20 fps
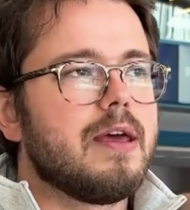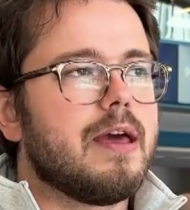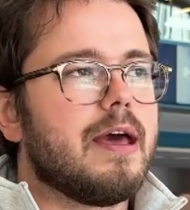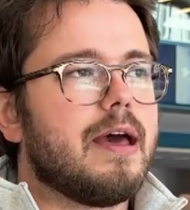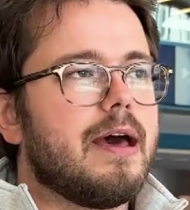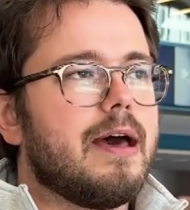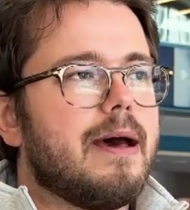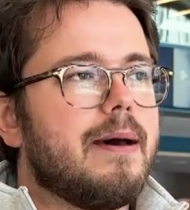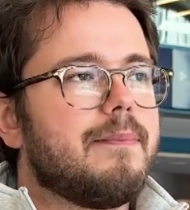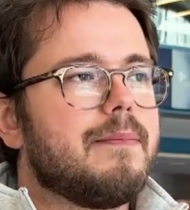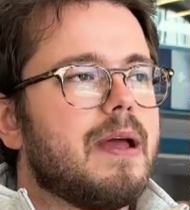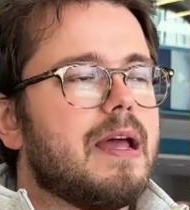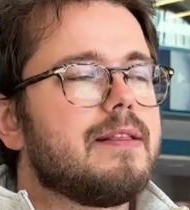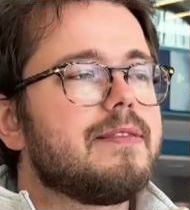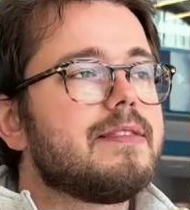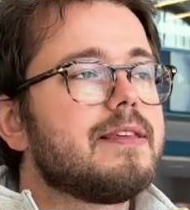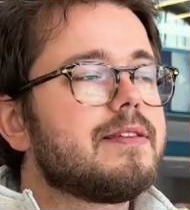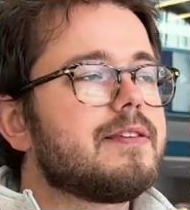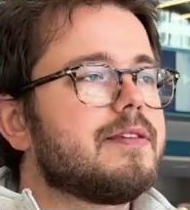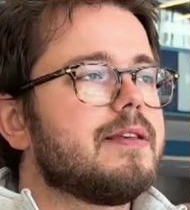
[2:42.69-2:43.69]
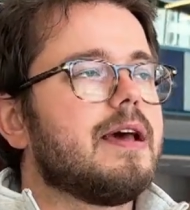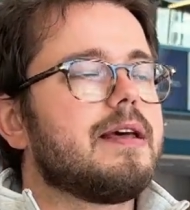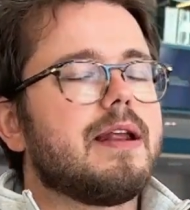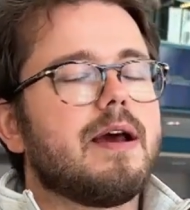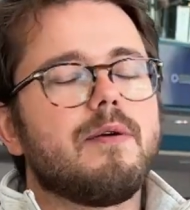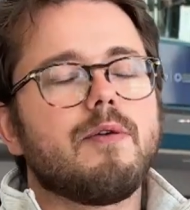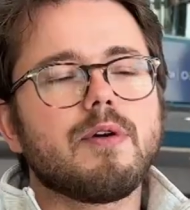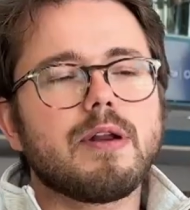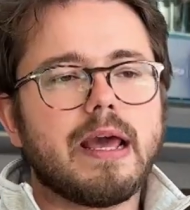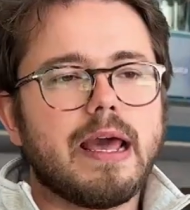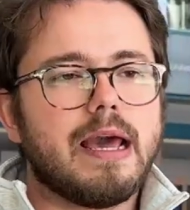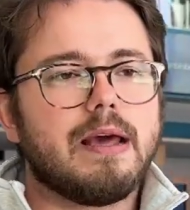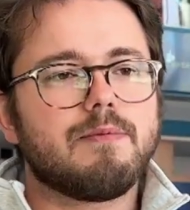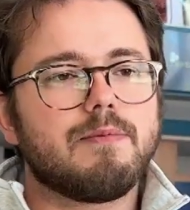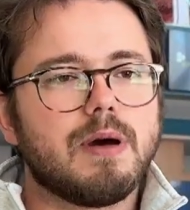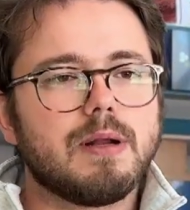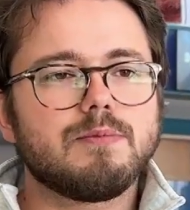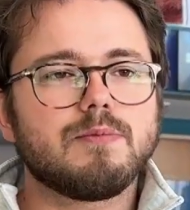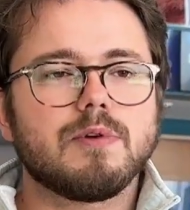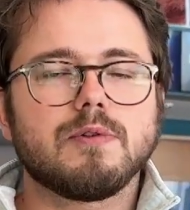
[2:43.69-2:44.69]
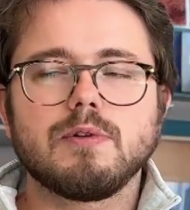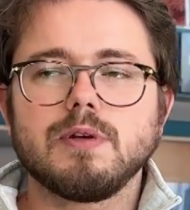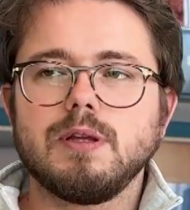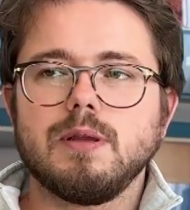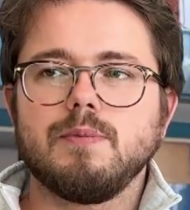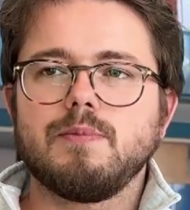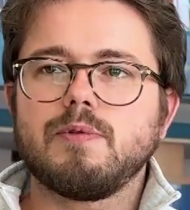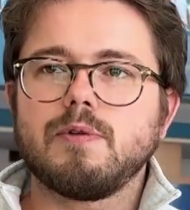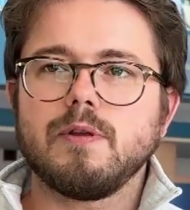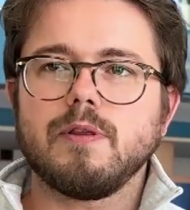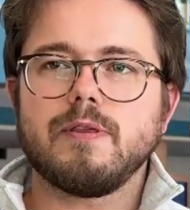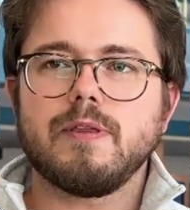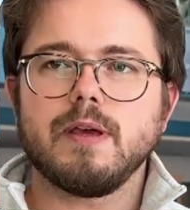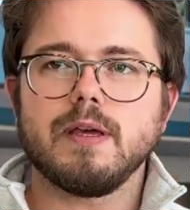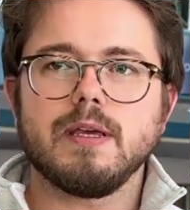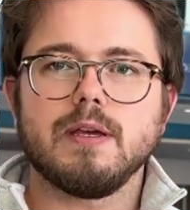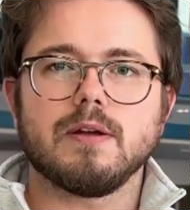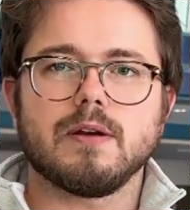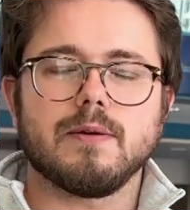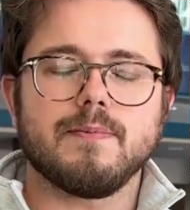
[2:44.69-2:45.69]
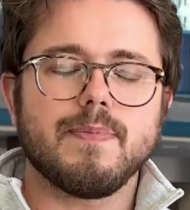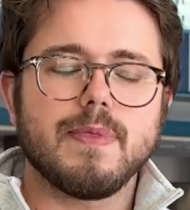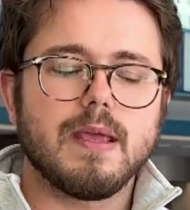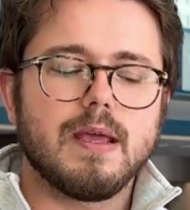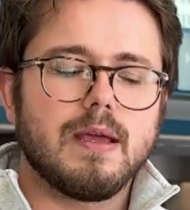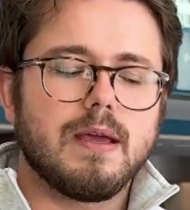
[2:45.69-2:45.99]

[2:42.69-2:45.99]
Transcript: And I want to add one more really important thing here.